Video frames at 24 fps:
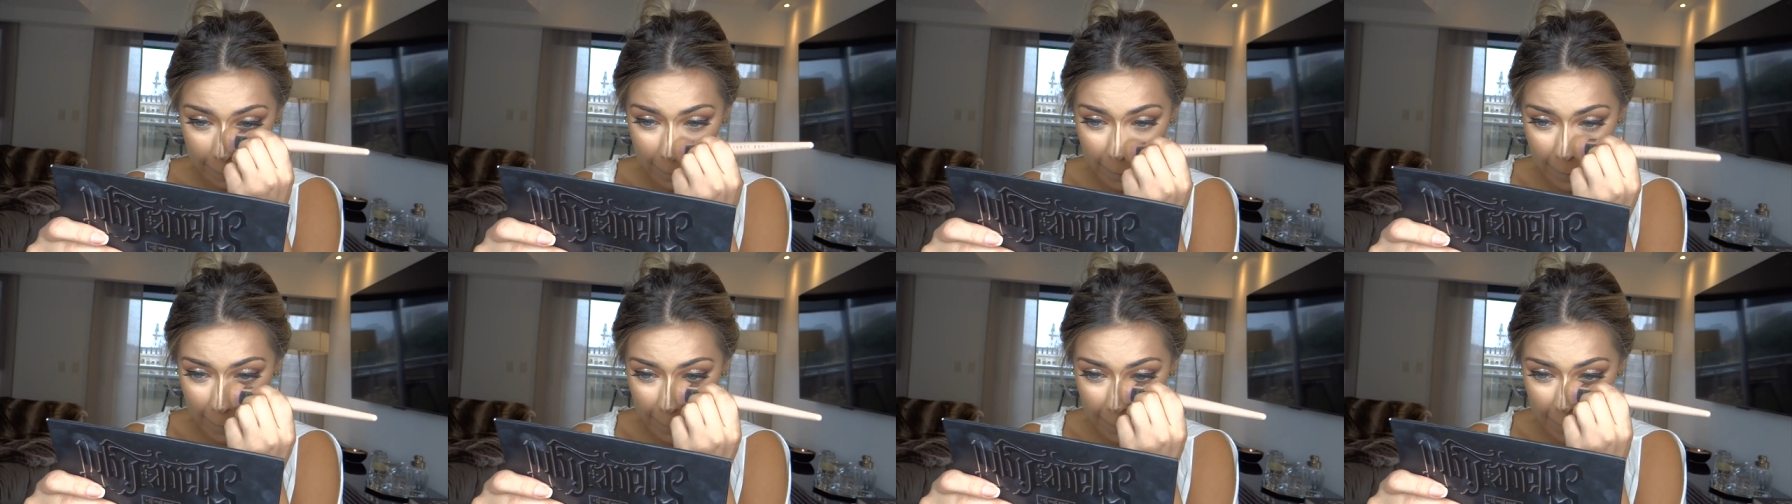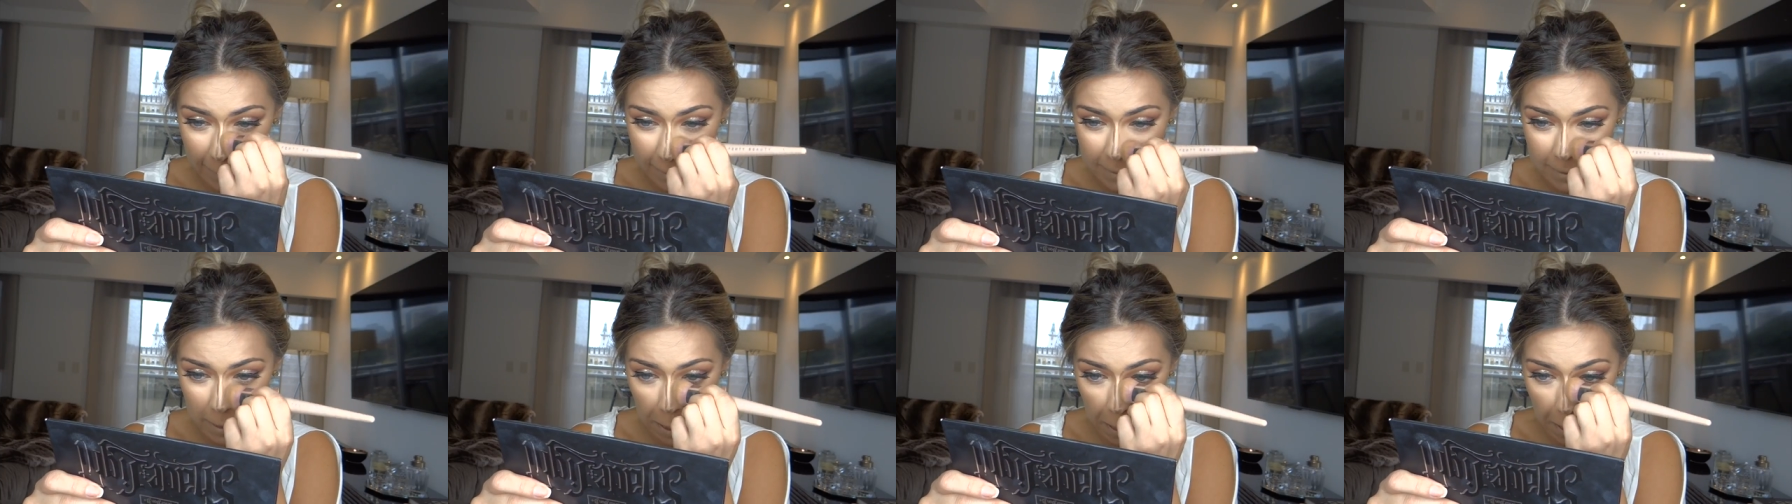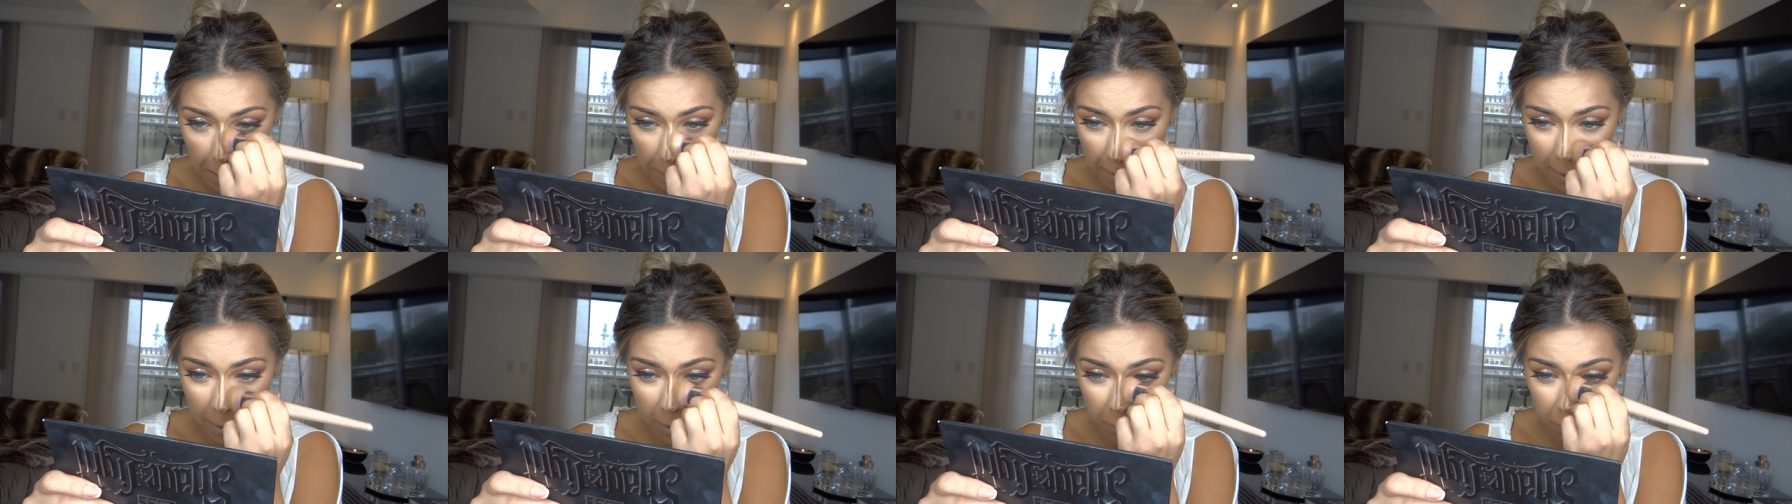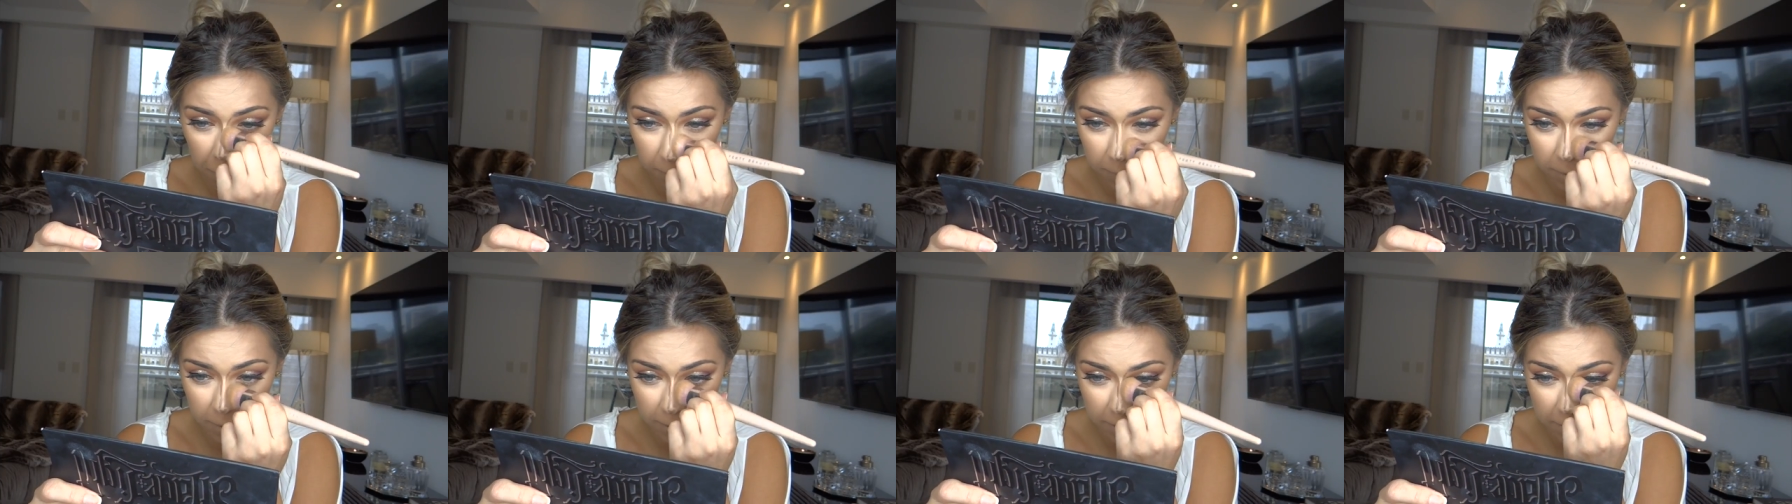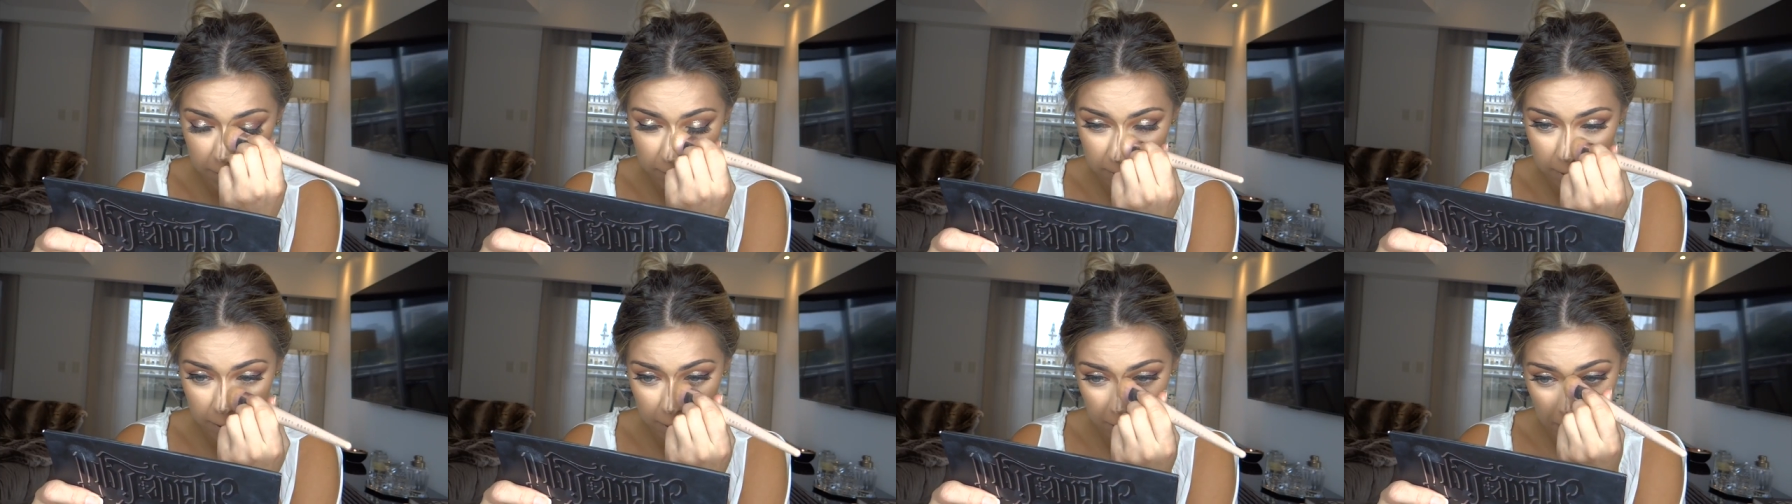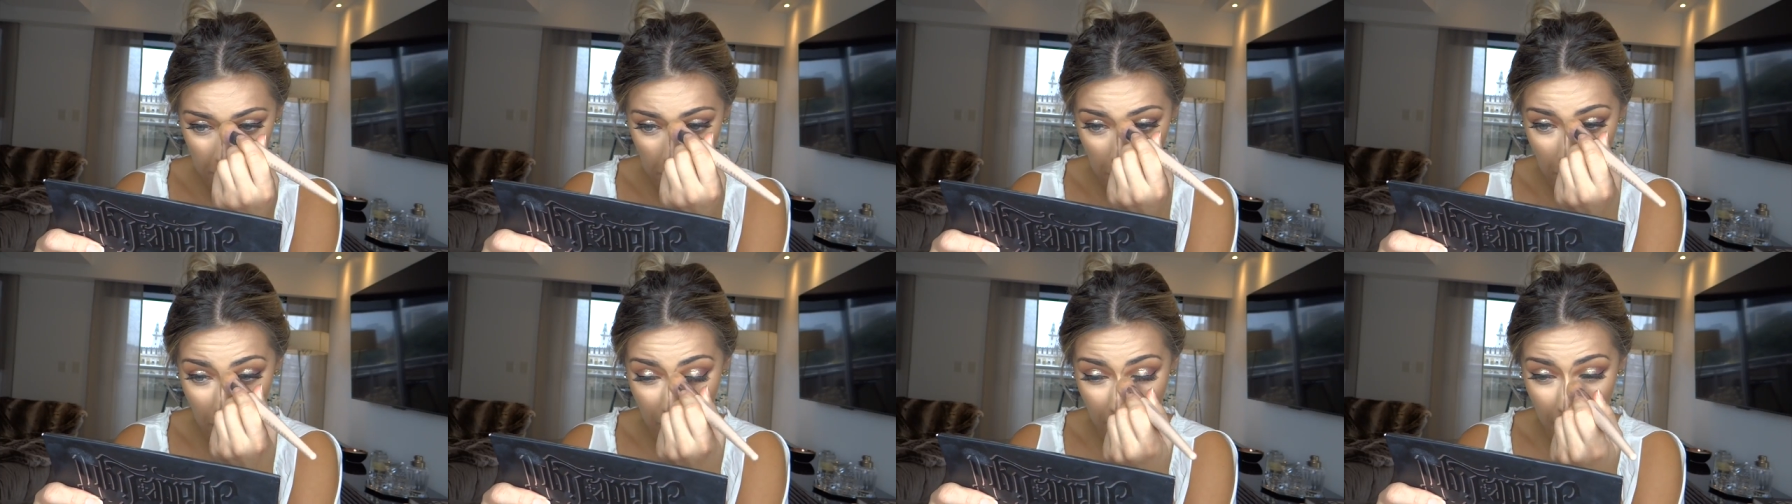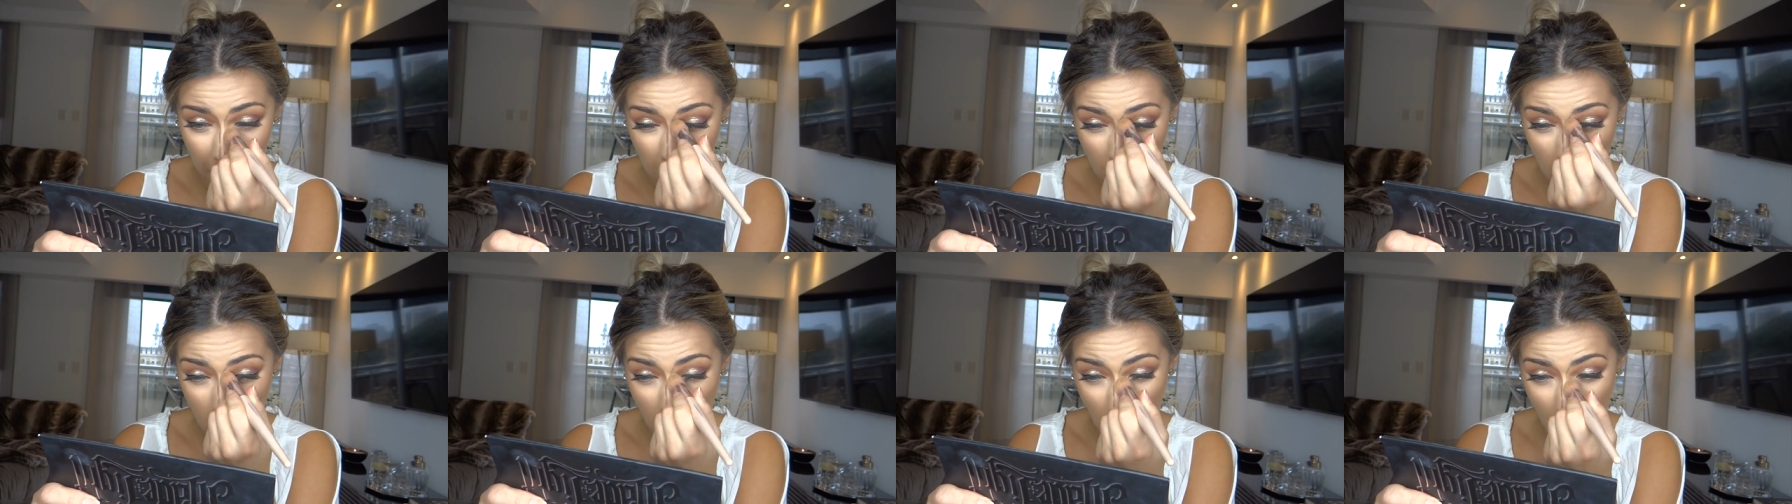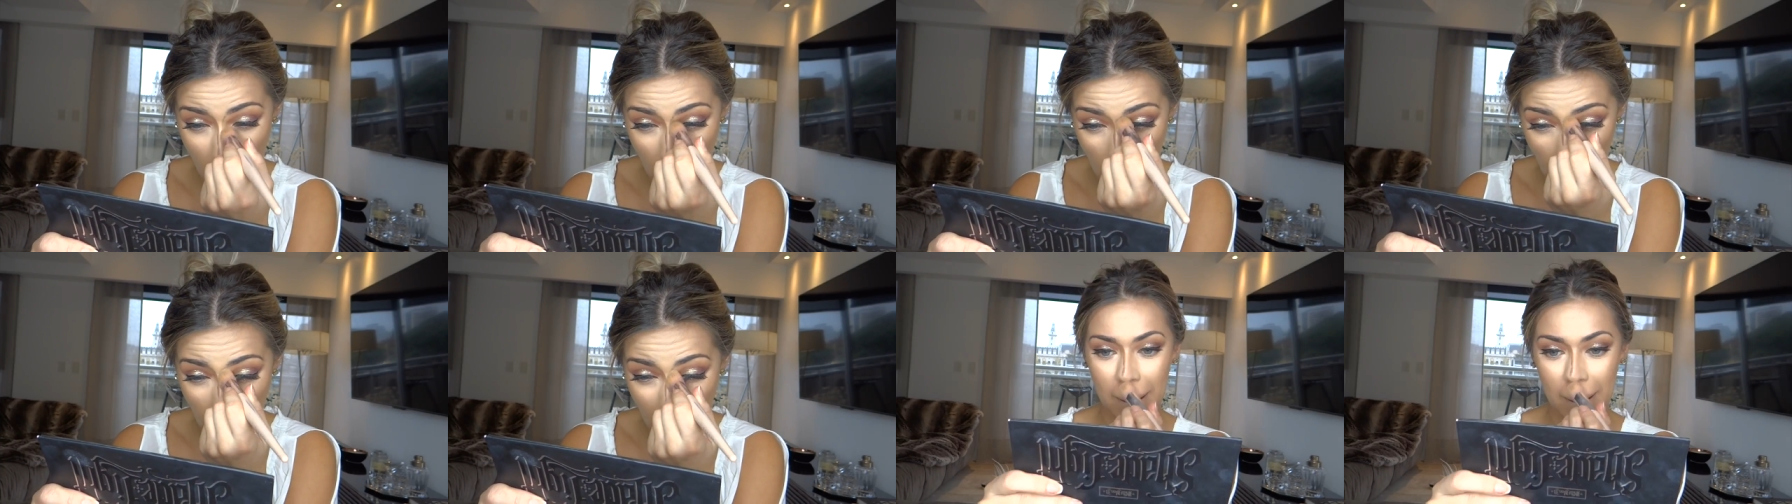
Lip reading: blend this downwards and out,